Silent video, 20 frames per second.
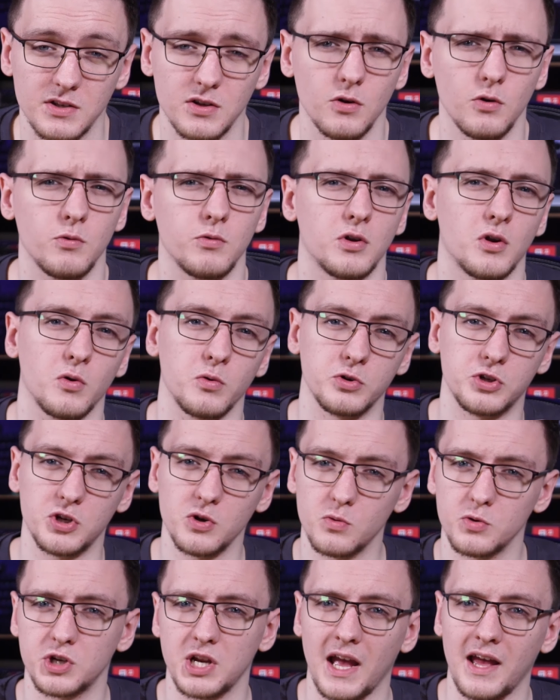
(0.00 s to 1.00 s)
so no
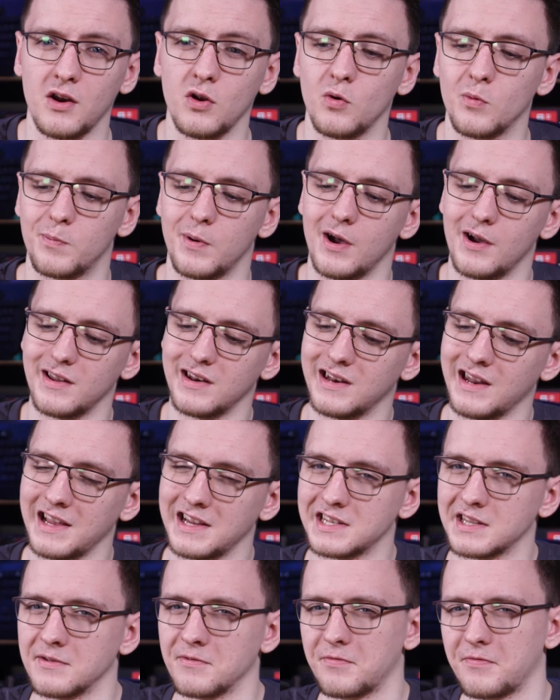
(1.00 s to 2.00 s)
dual channel, but
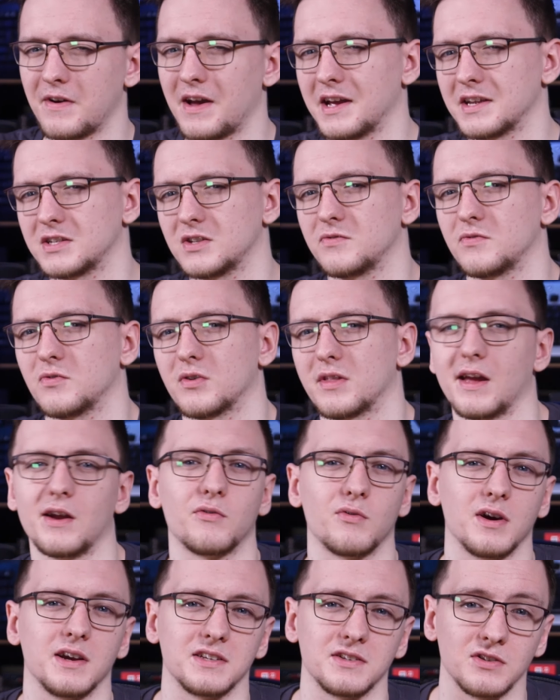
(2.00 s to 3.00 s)
nice and fast for
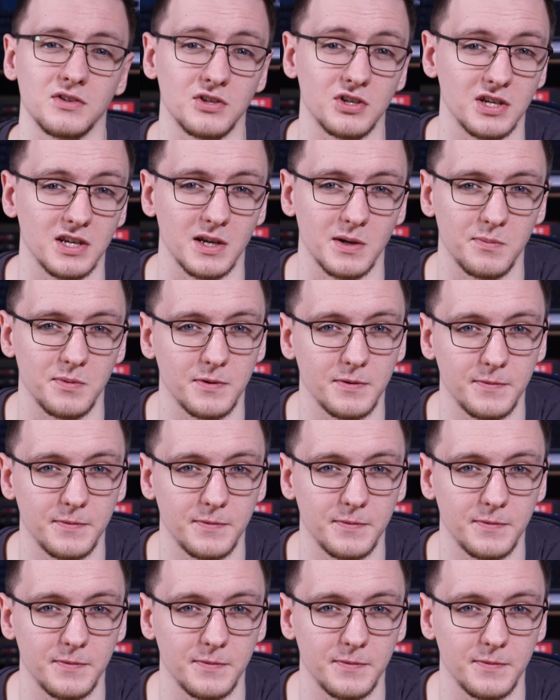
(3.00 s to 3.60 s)
that Ryzen chip.